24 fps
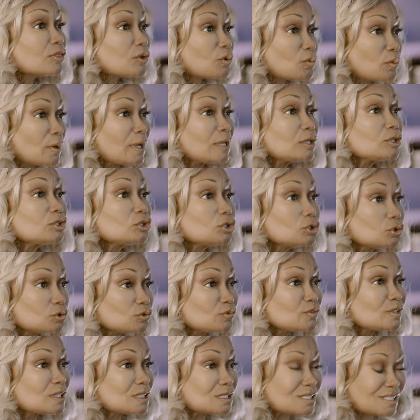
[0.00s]
the way
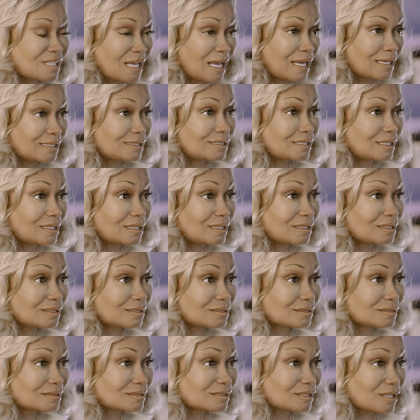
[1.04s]
you've designed it
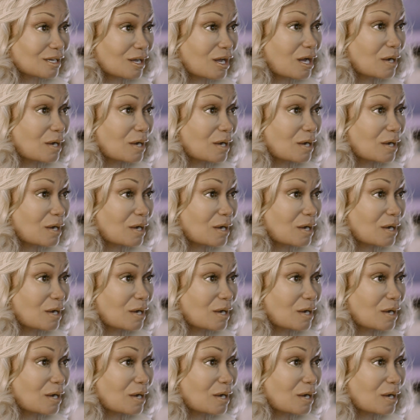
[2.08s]
to